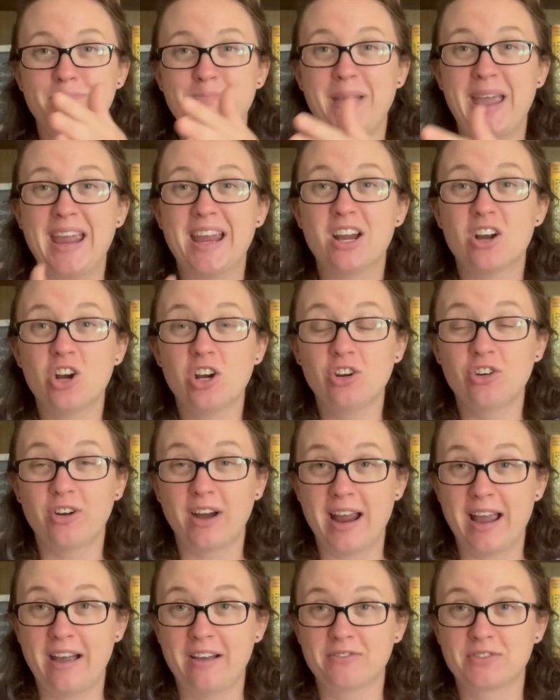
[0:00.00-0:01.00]

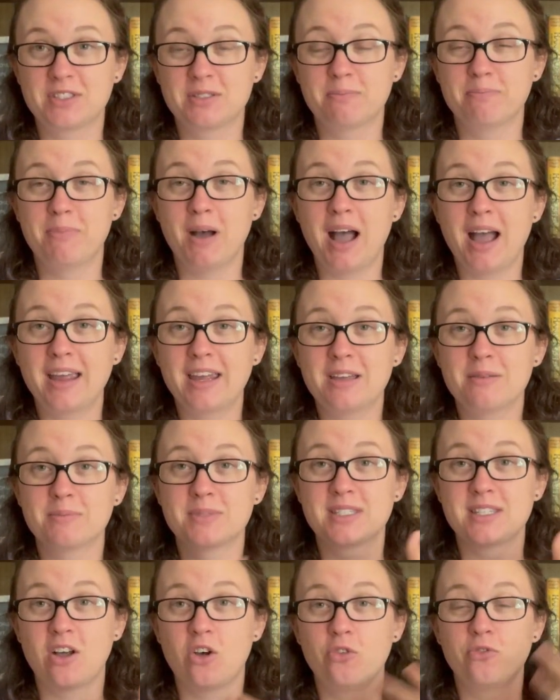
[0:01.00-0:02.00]
paragraphs by
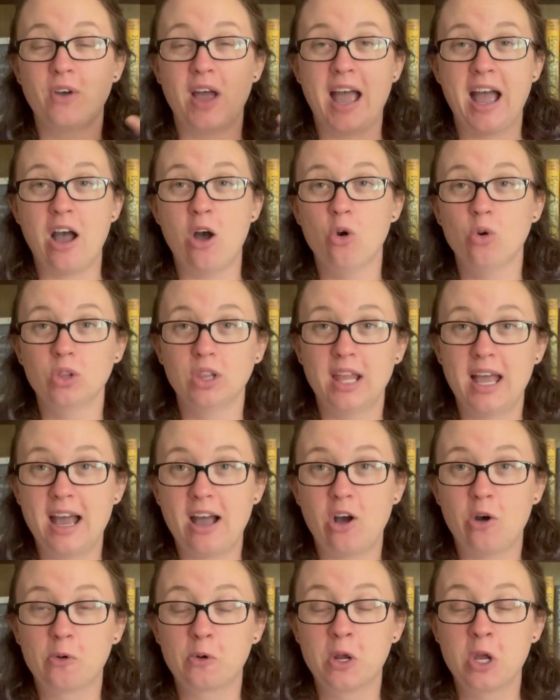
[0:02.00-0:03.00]
himself out
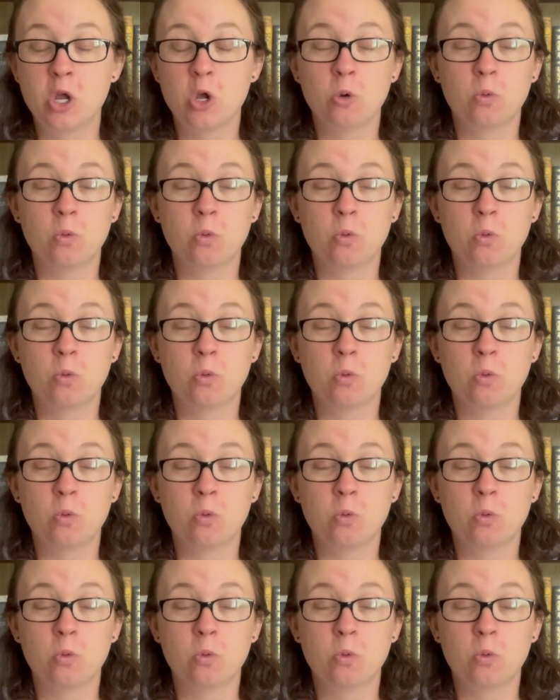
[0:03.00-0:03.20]
loud